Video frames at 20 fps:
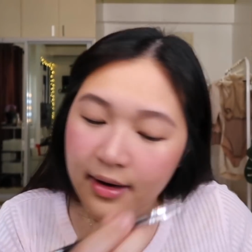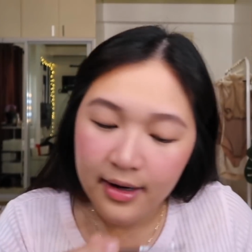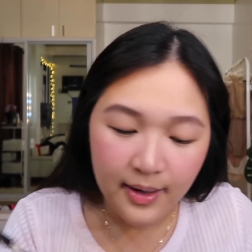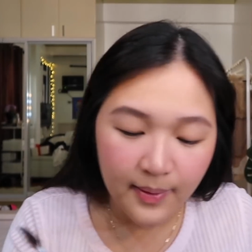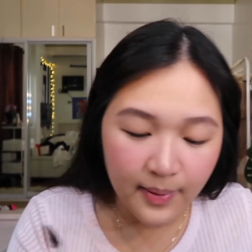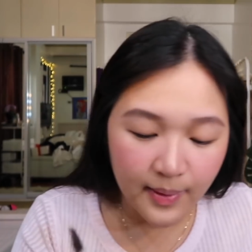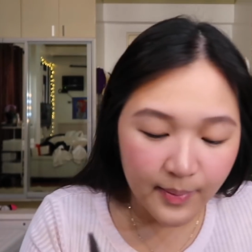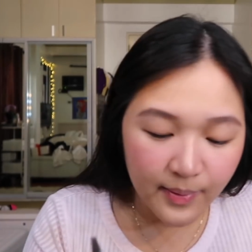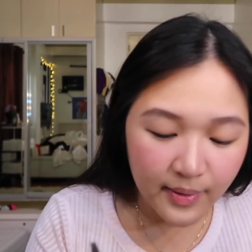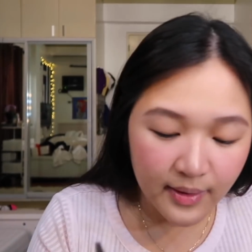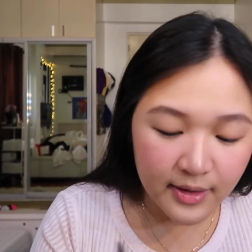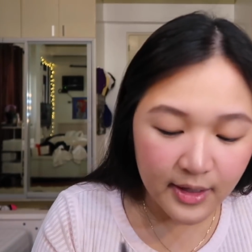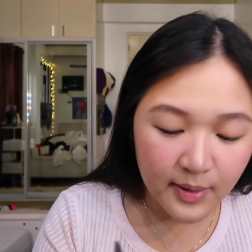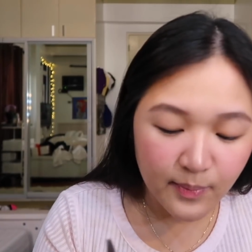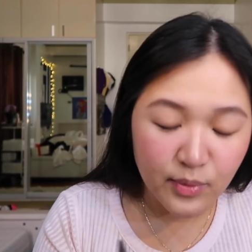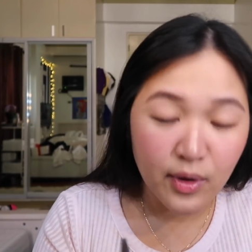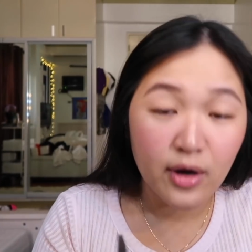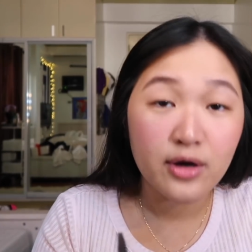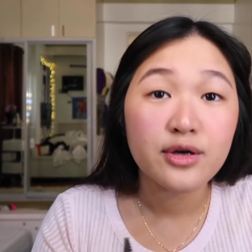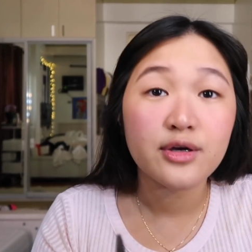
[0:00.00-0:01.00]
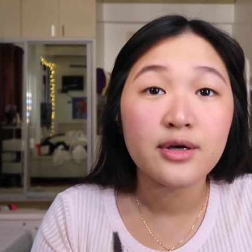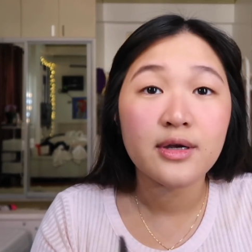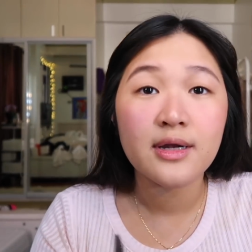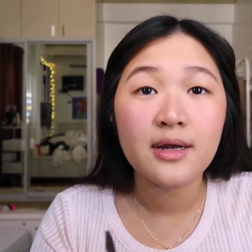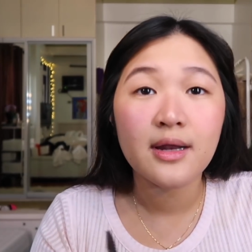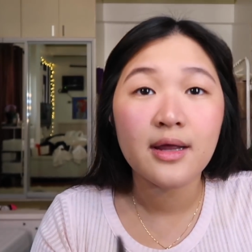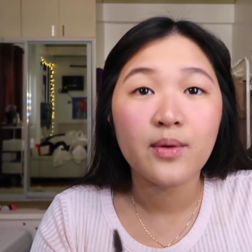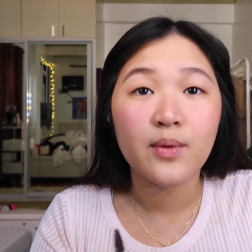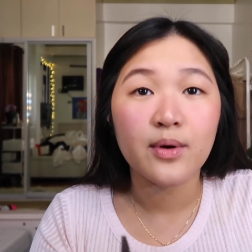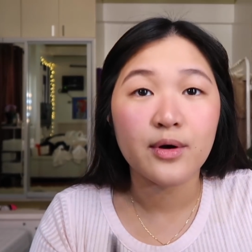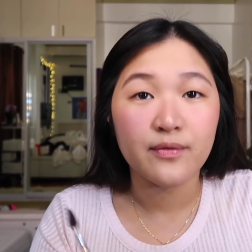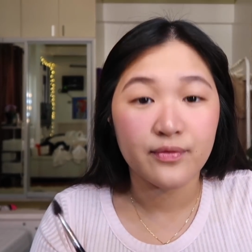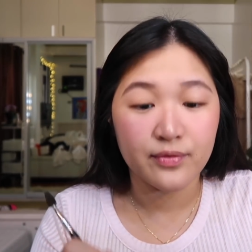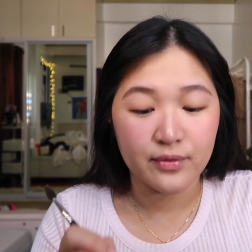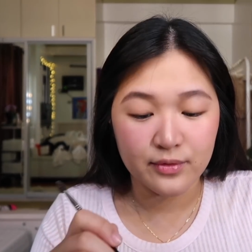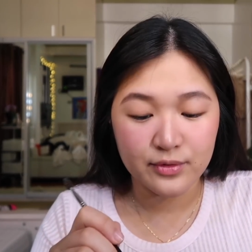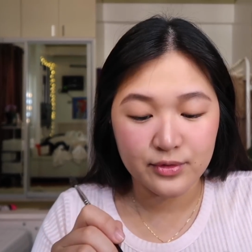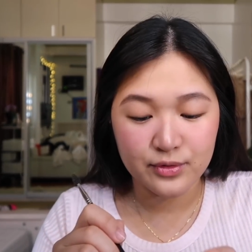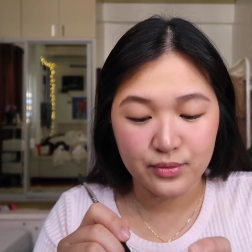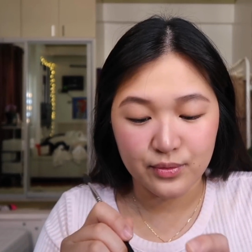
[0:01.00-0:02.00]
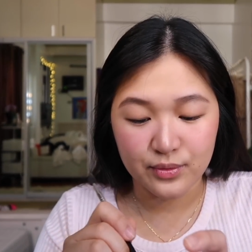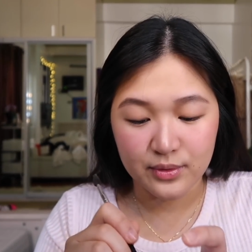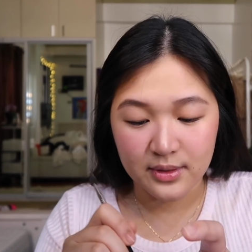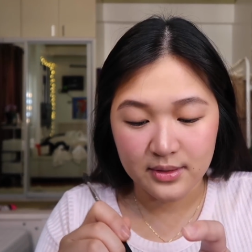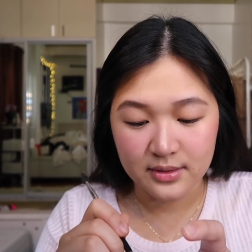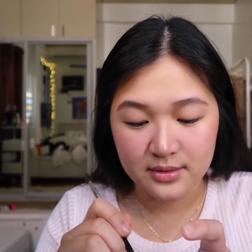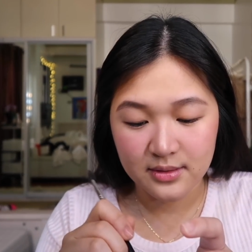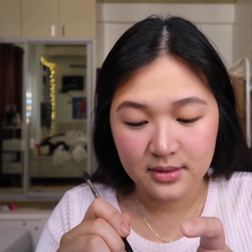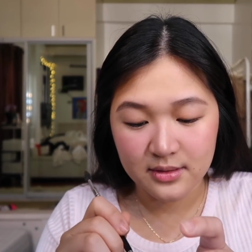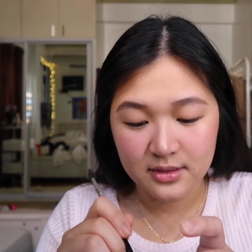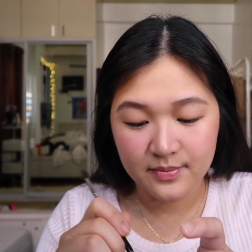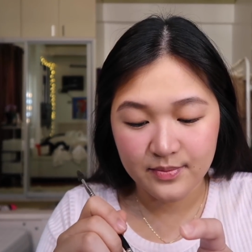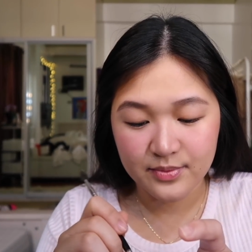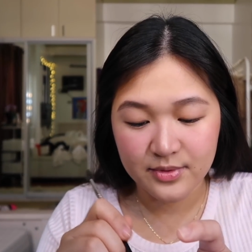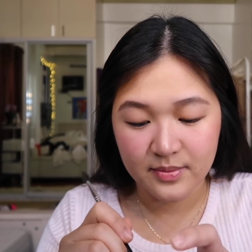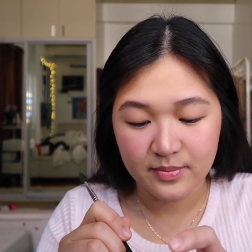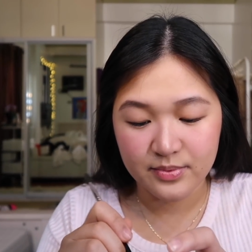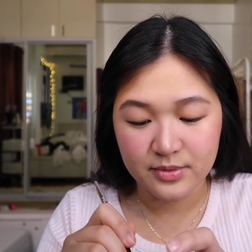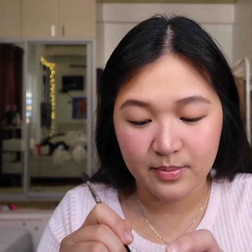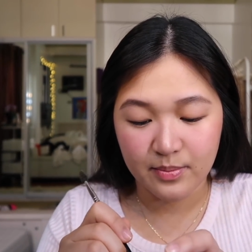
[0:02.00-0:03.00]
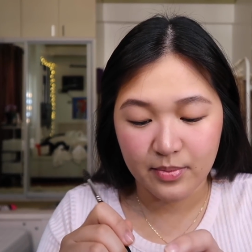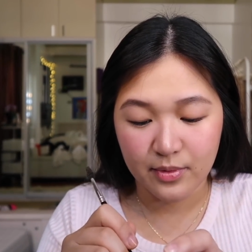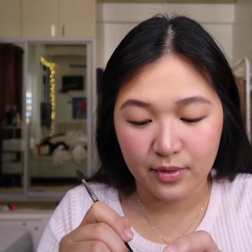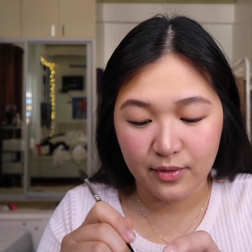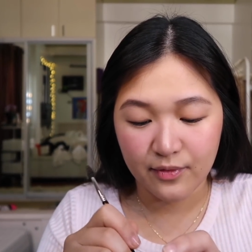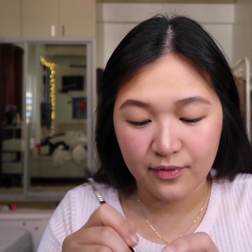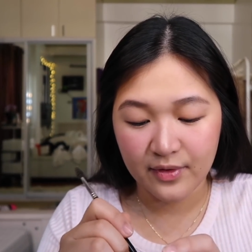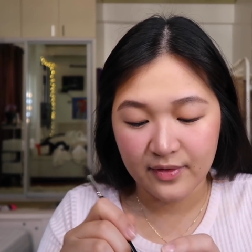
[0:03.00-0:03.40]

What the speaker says: And I'm not really like one of those students na sip-sip sa prof.